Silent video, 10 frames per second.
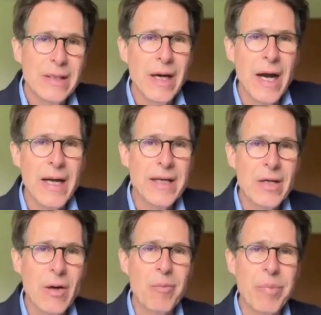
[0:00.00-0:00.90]
highly
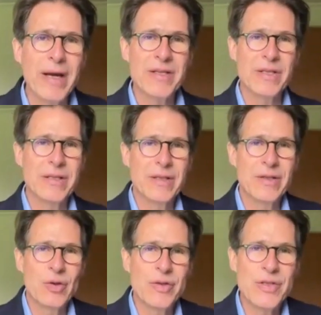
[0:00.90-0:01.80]
complex
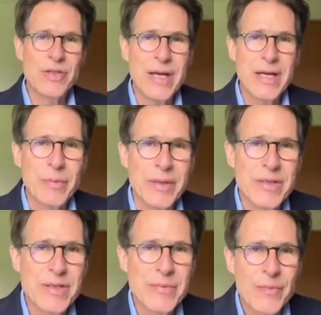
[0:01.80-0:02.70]
joint
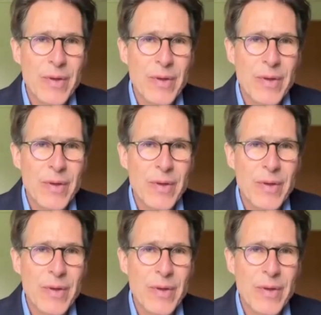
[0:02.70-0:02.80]
statements,